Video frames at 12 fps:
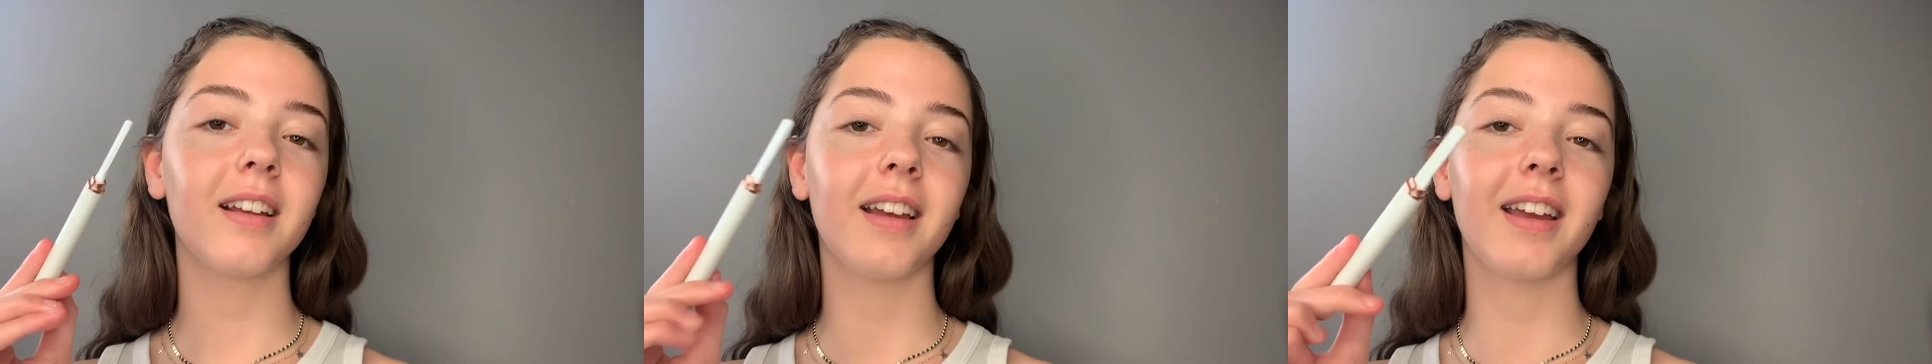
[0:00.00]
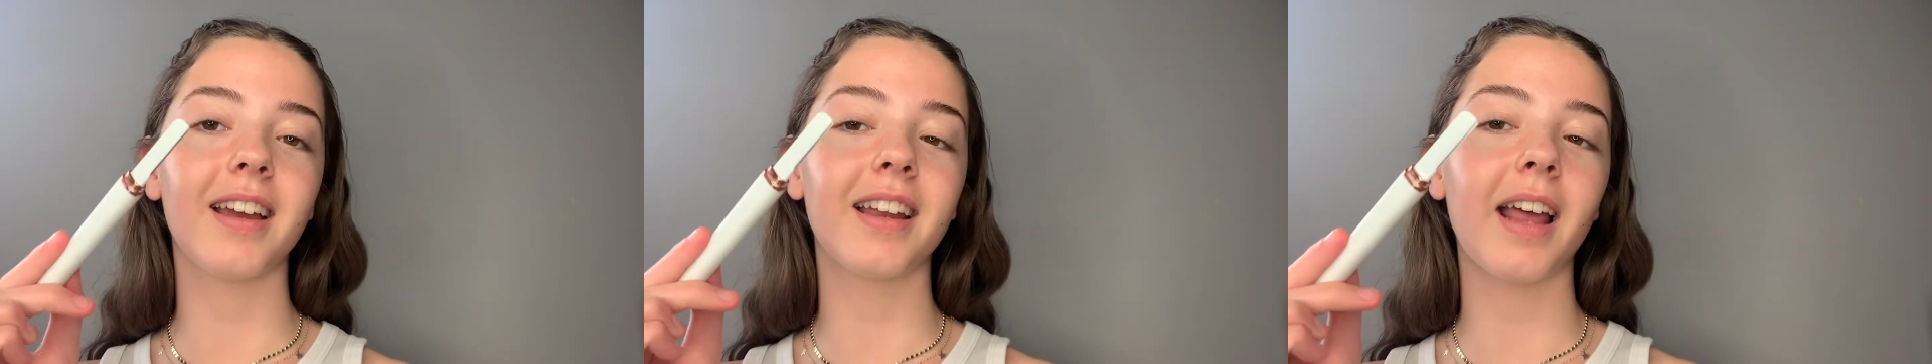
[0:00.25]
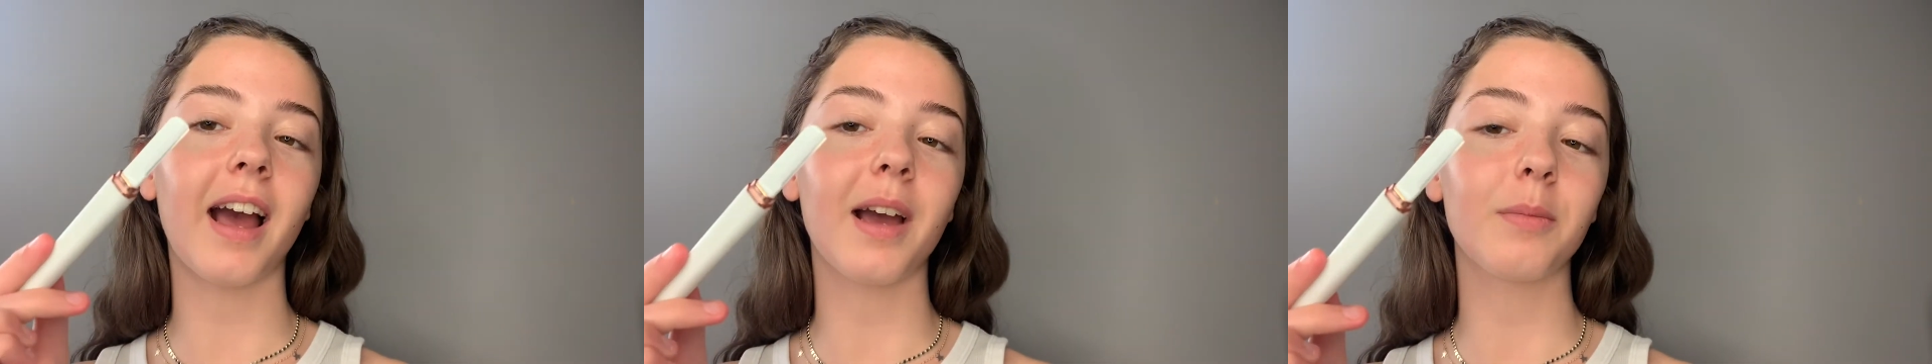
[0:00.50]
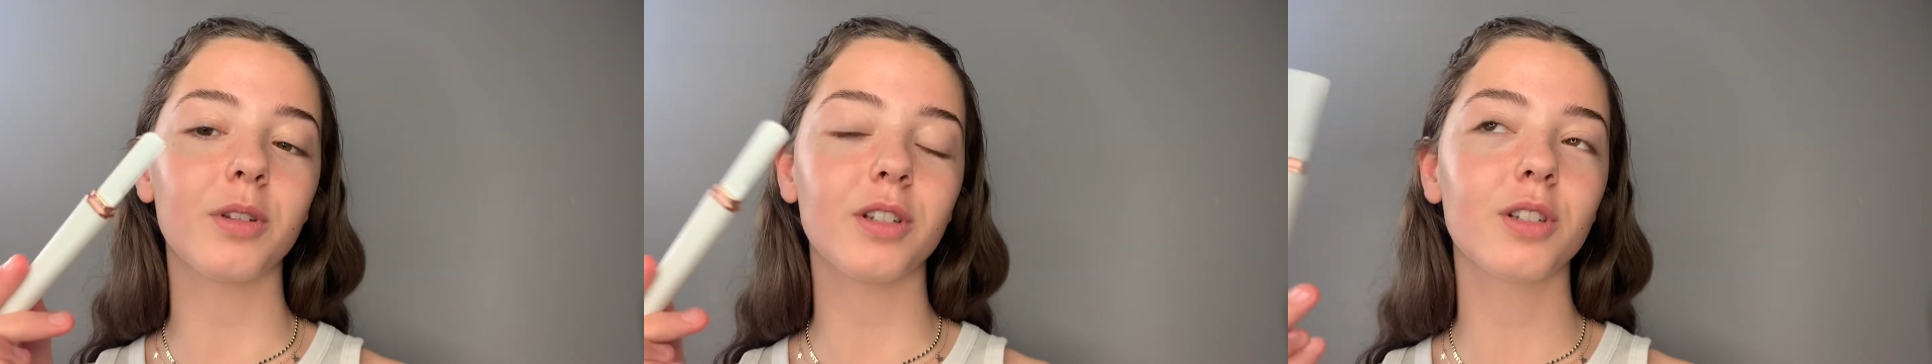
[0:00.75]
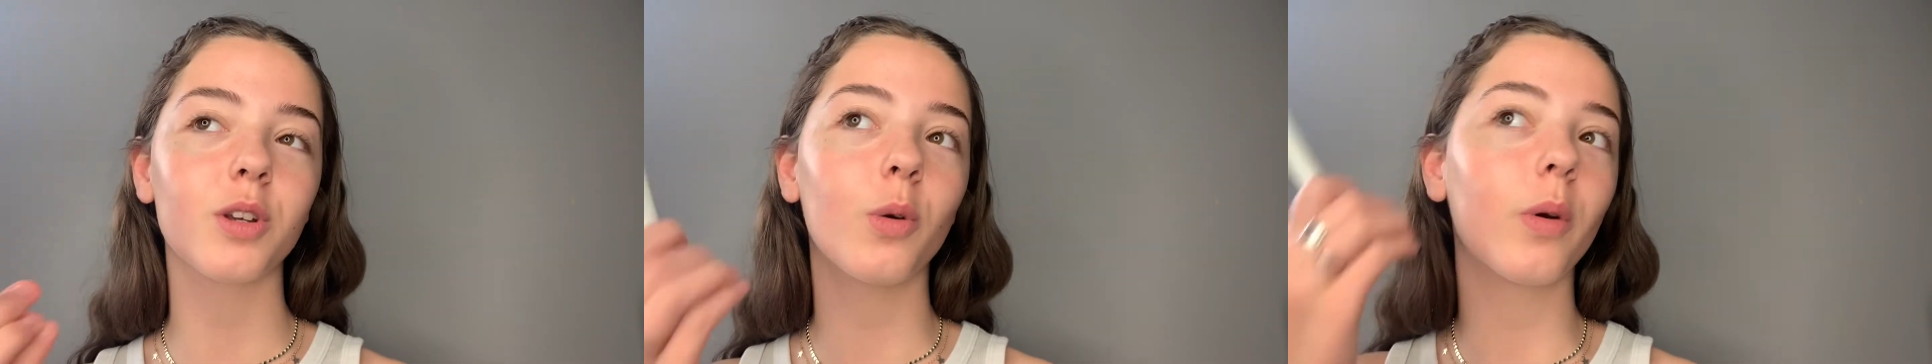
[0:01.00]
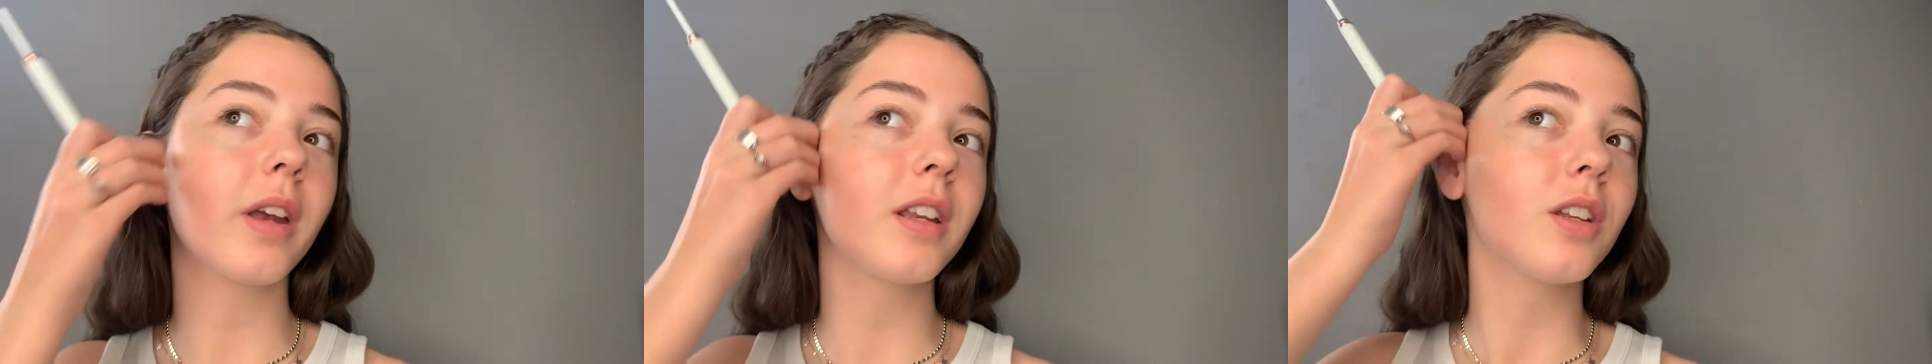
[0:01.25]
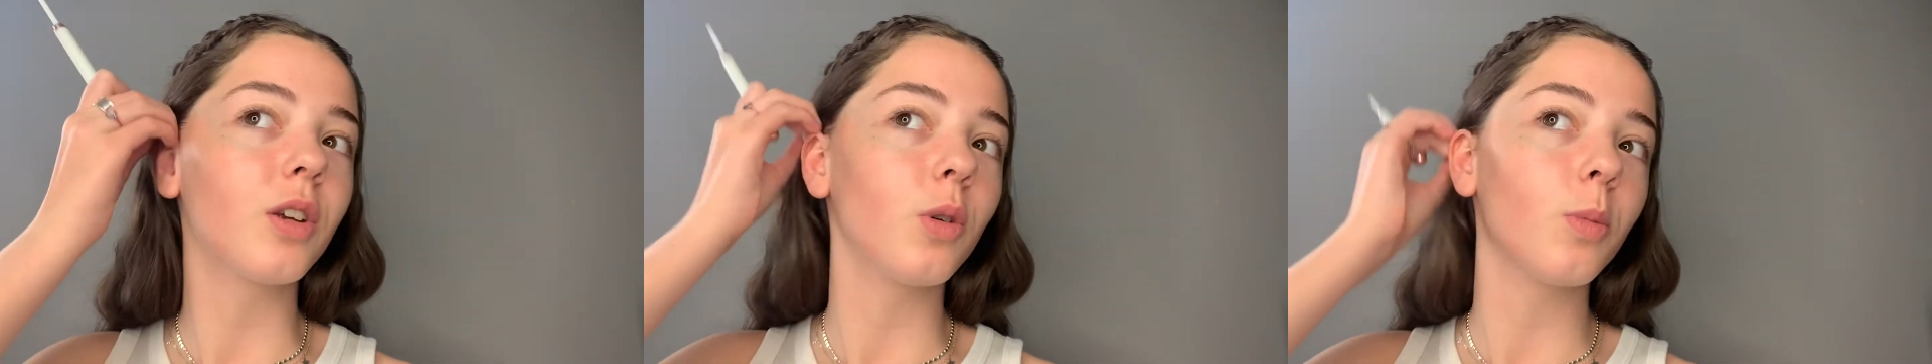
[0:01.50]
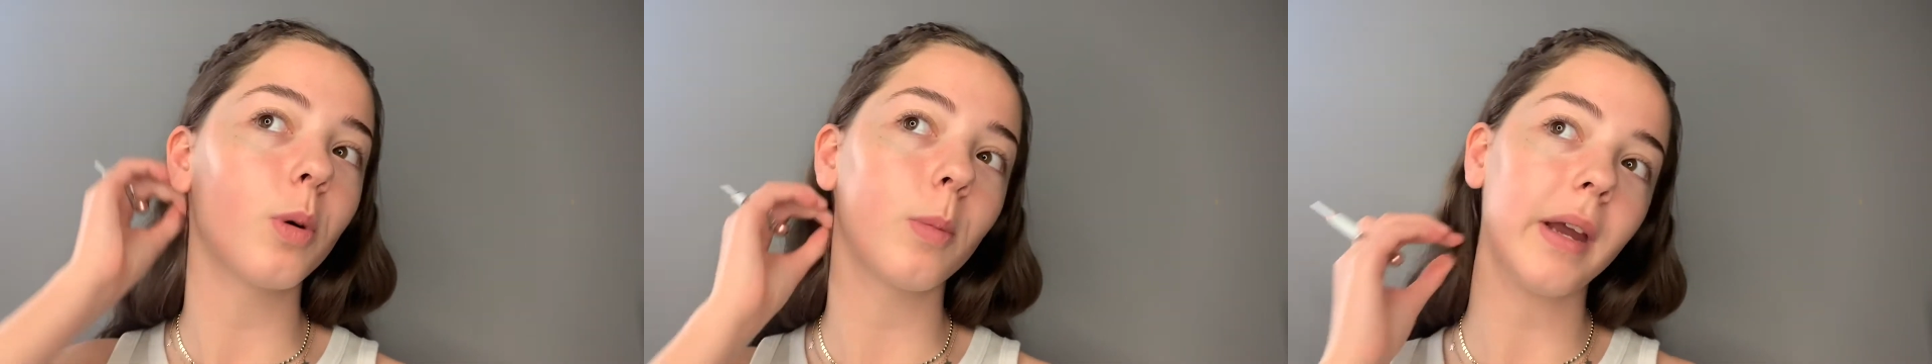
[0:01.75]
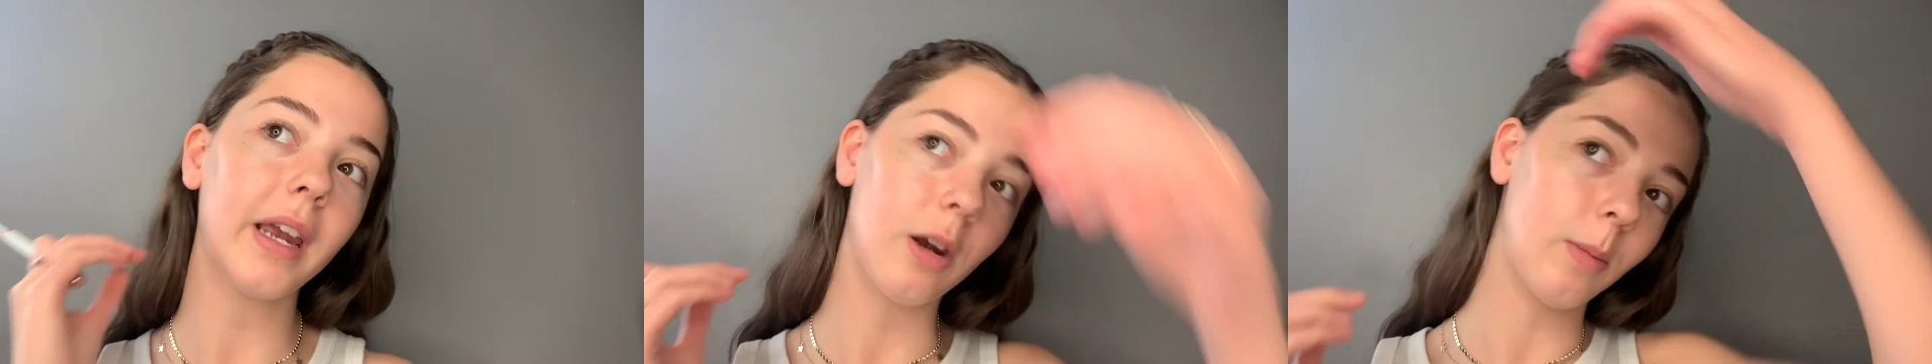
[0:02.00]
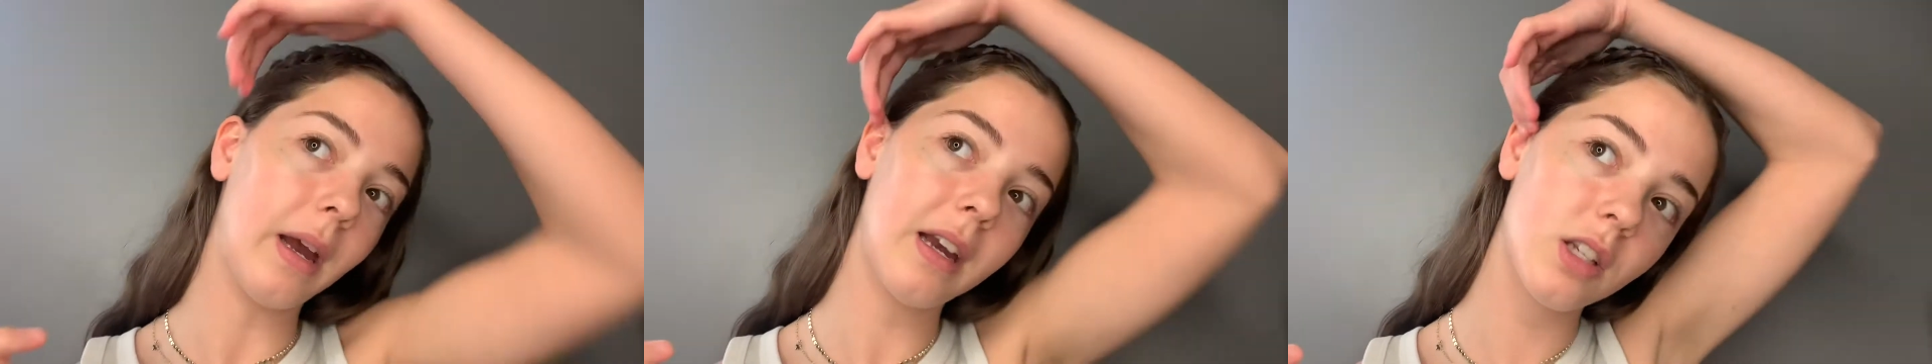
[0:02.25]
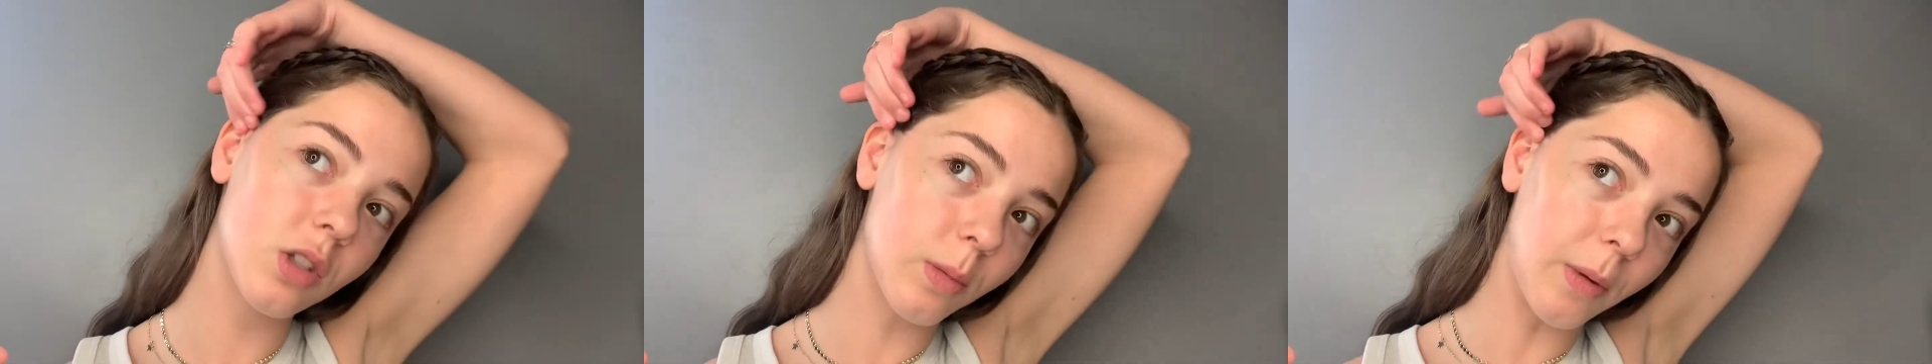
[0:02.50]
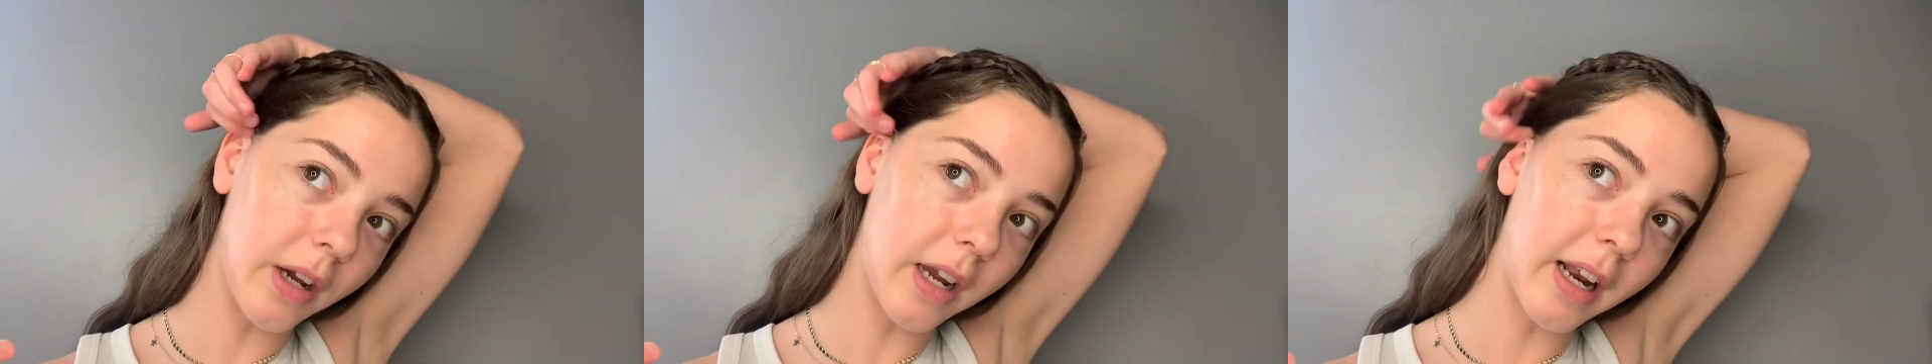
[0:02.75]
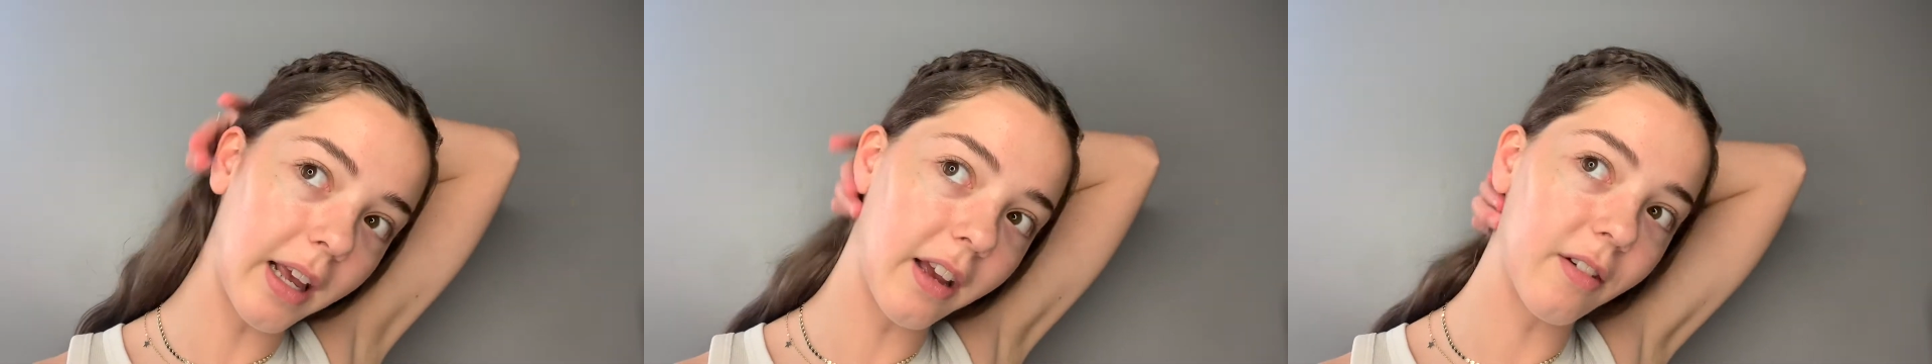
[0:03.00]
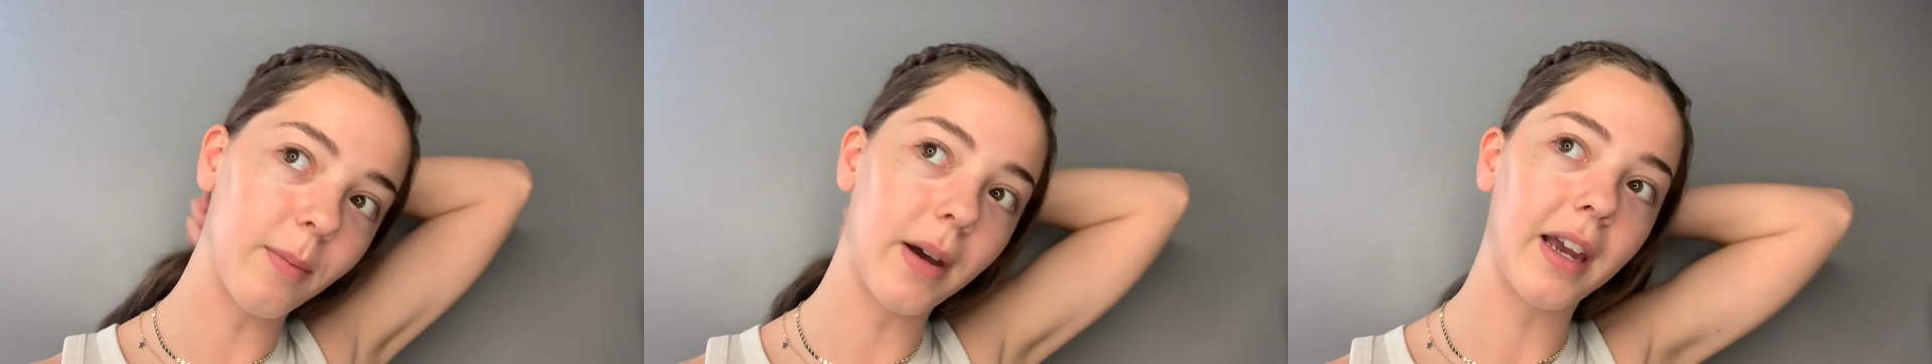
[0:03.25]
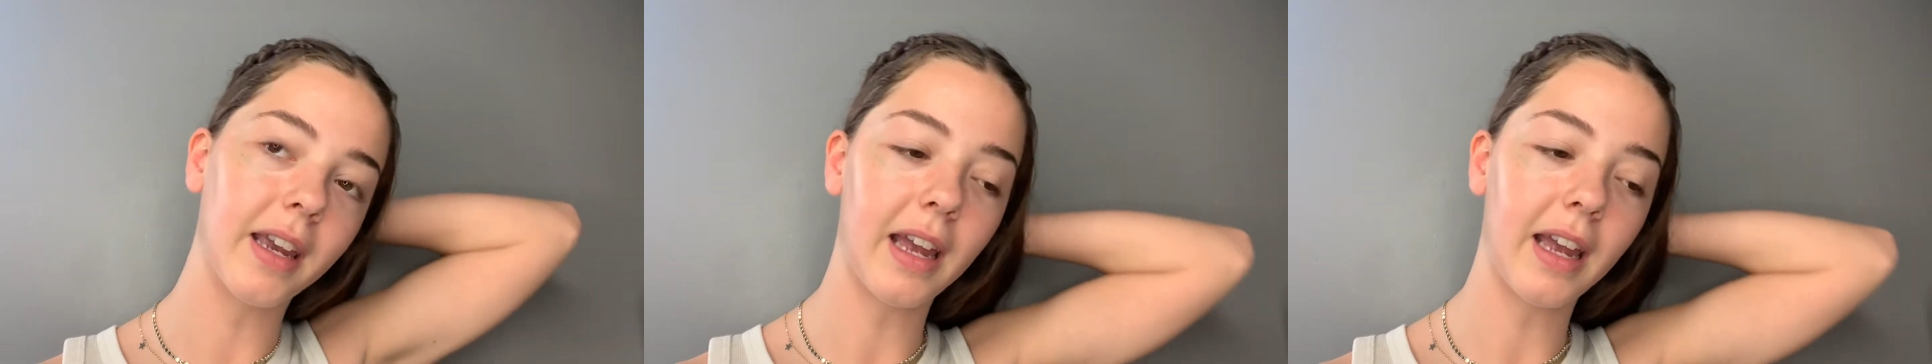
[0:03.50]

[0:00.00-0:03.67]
And I'm just going to pull my hair back so I'm not getting of my